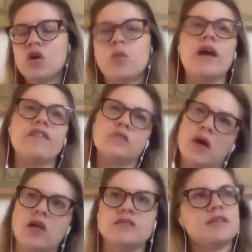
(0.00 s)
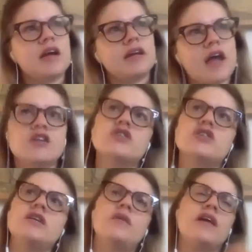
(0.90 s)
We have a policy on
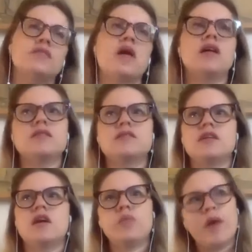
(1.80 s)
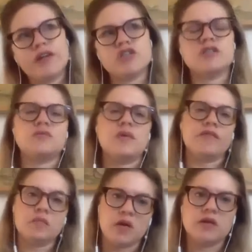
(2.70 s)
energy, we have a policy on wages, we
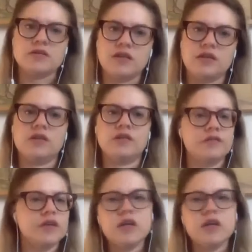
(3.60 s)
have a policy on